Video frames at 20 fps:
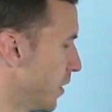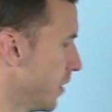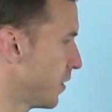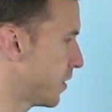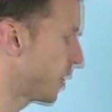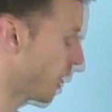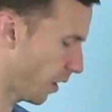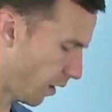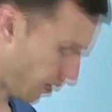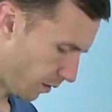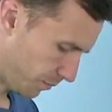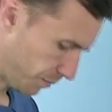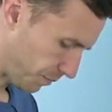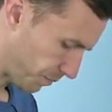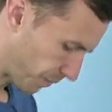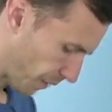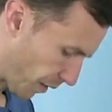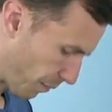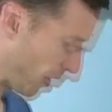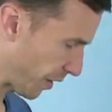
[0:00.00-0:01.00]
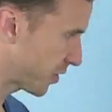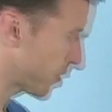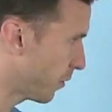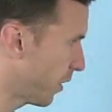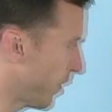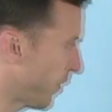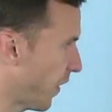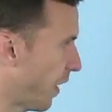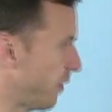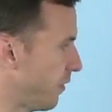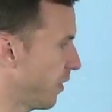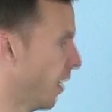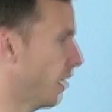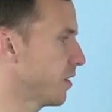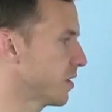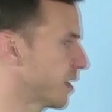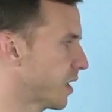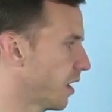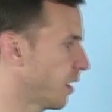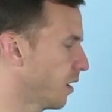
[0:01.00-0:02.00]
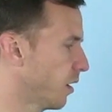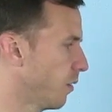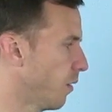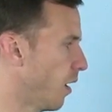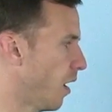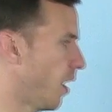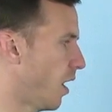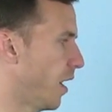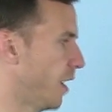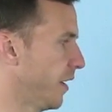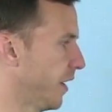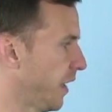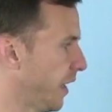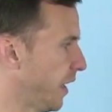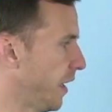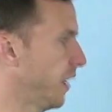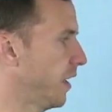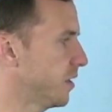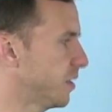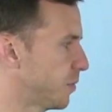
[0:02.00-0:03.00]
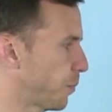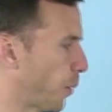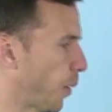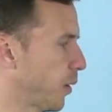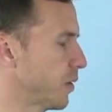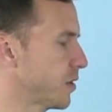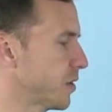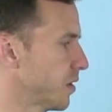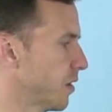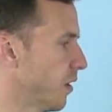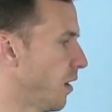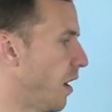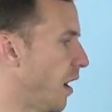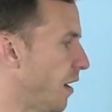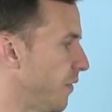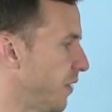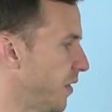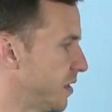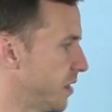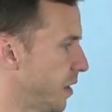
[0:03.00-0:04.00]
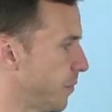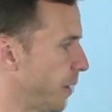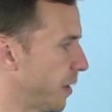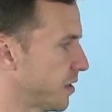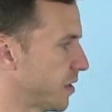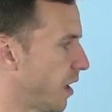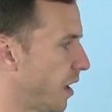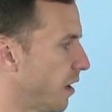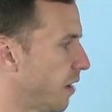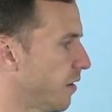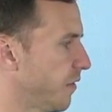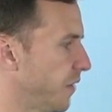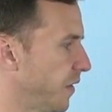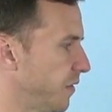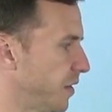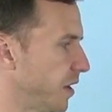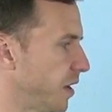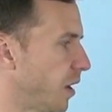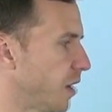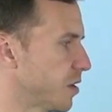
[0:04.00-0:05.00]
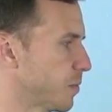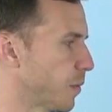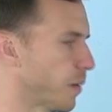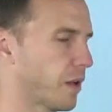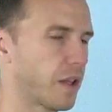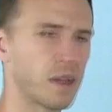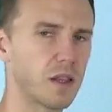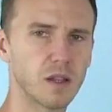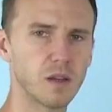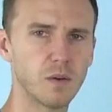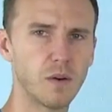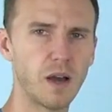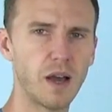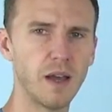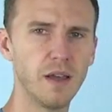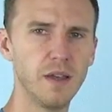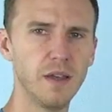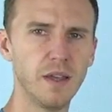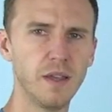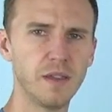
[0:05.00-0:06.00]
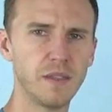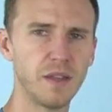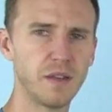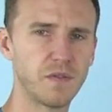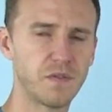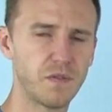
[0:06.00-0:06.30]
So he makes $25 a kilowatt on his personal office. He makes $115 per kilowatt that